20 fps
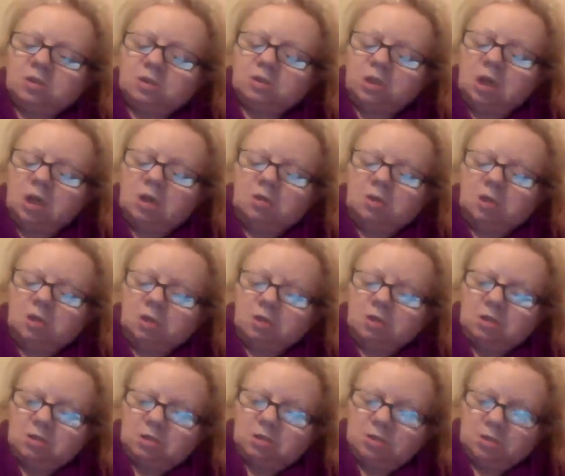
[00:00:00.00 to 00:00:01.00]
going,
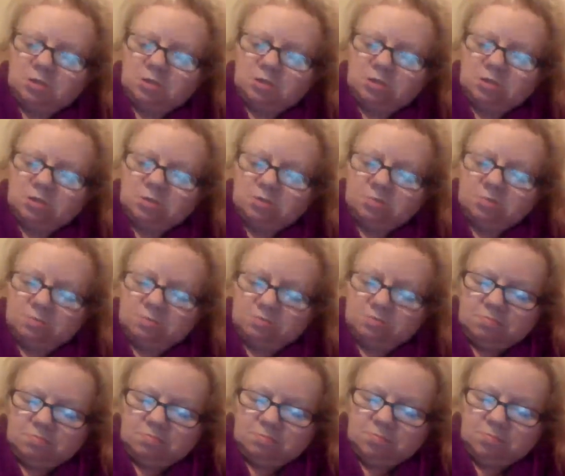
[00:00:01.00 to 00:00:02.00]

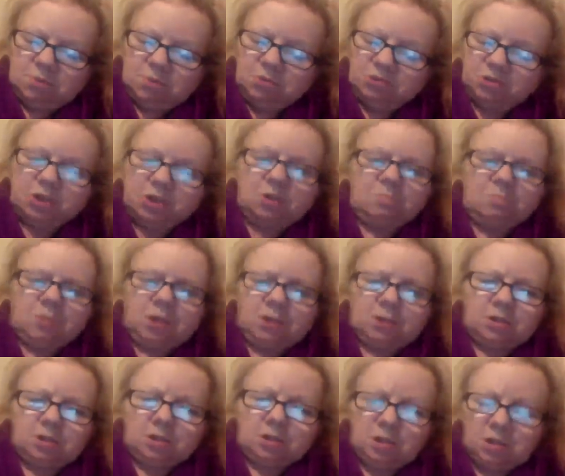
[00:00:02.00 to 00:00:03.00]
we're stuck
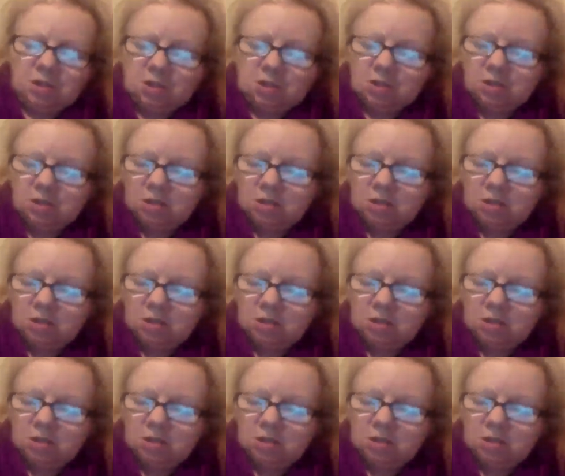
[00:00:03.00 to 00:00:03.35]
basically